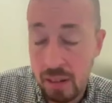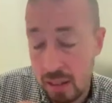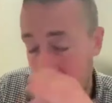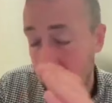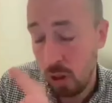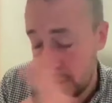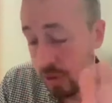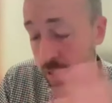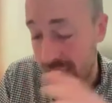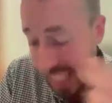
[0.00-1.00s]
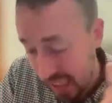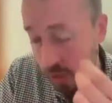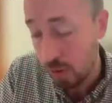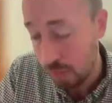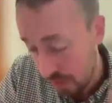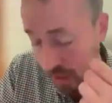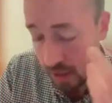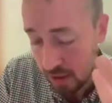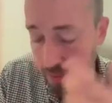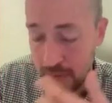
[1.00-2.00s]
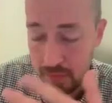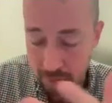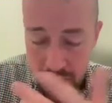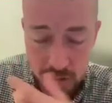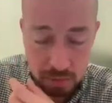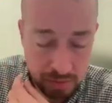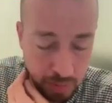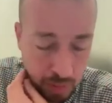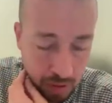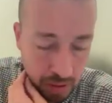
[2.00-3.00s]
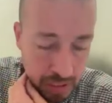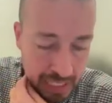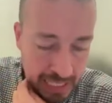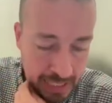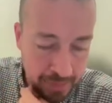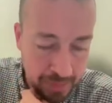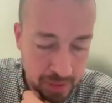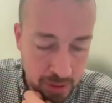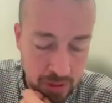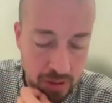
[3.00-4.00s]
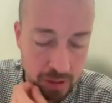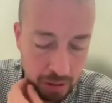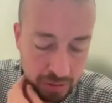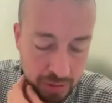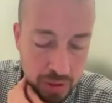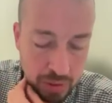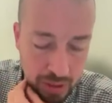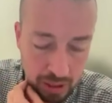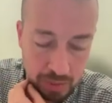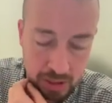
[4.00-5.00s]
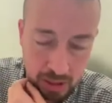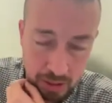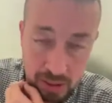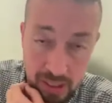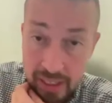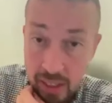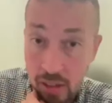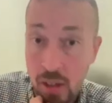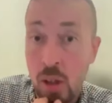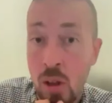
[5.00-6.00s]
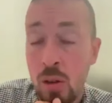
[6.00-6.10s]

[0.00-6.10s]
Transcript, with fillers: And also there's the Ezov, the hyssop we mentioned before. So there, there are a few different elements to understand here.